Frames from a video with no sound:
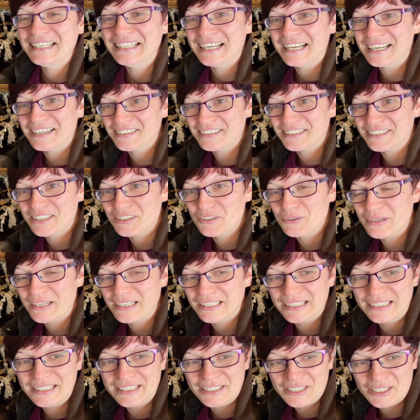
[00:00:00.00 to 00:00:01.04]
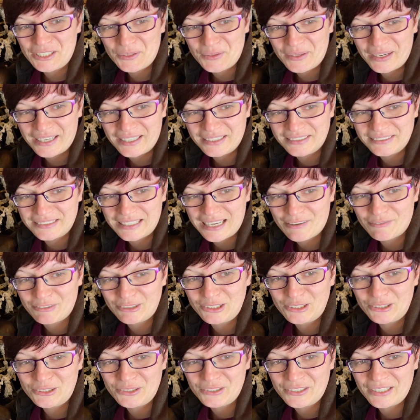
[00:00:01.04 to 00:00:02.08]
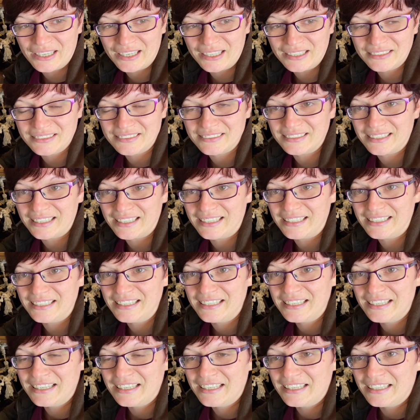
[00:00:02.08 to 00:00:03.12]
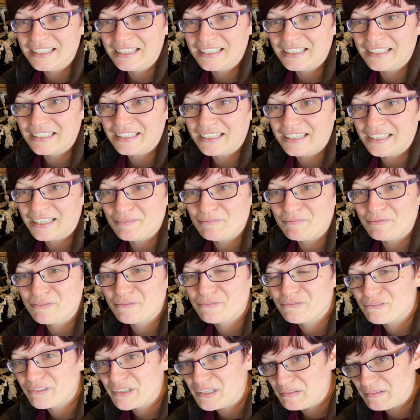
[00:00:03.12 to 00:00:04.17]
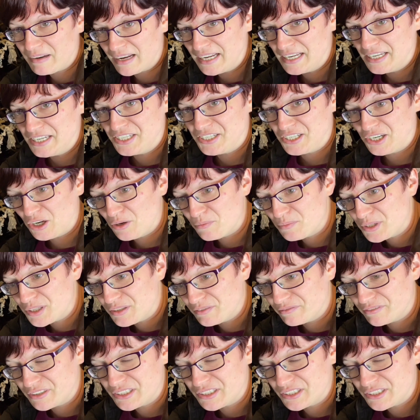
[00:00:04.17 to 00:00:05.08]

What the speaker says: I'm going to quickly go and have a look at a free range option for